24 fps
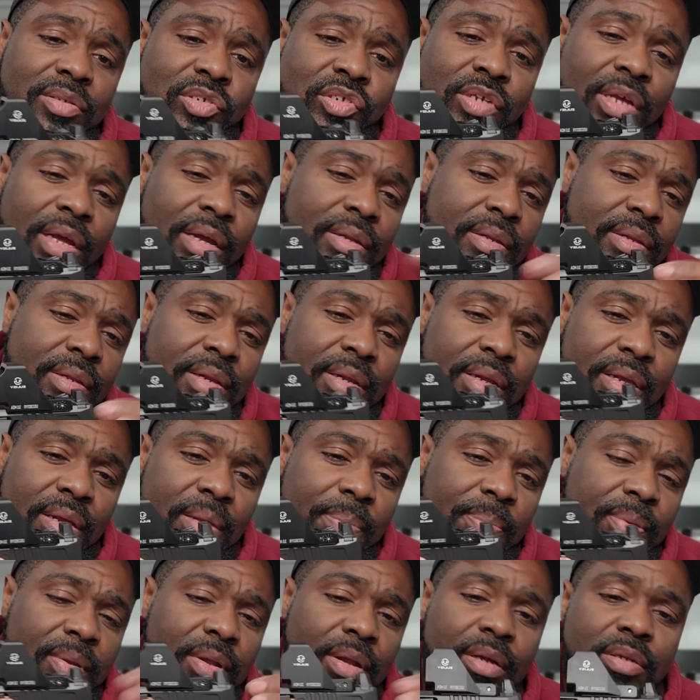checked the
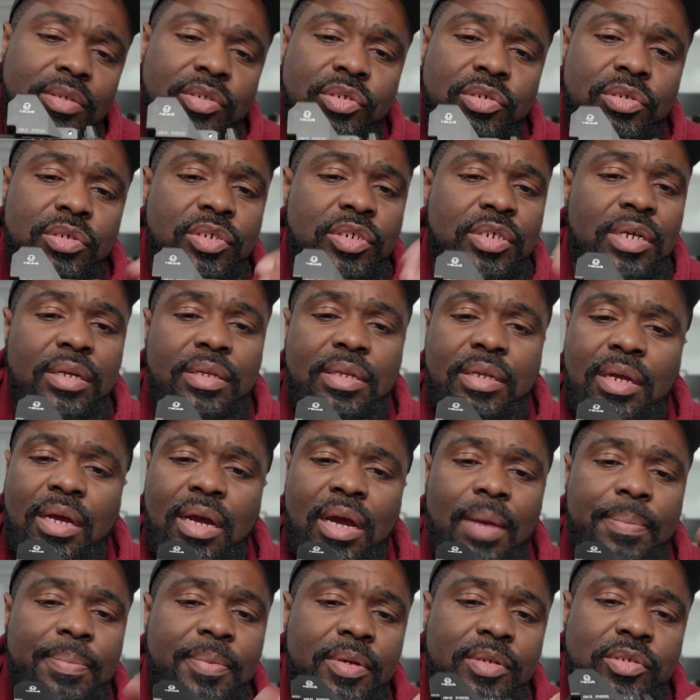plunger, checked the
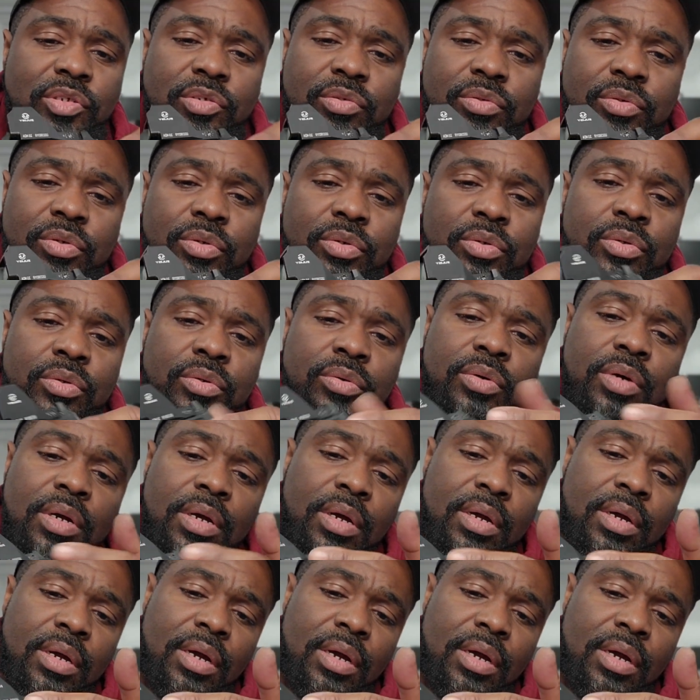optic screw.